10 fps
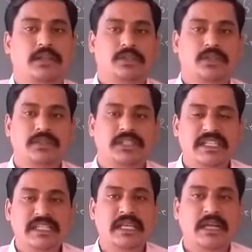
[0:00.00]
So
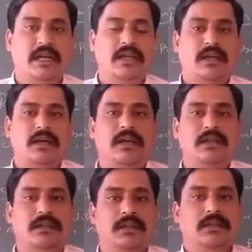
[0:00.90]

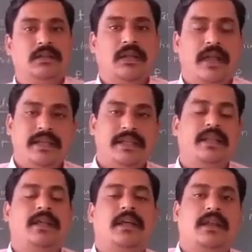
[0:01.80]
GRR and
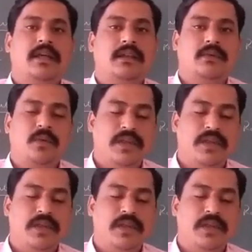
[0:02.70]
NRR,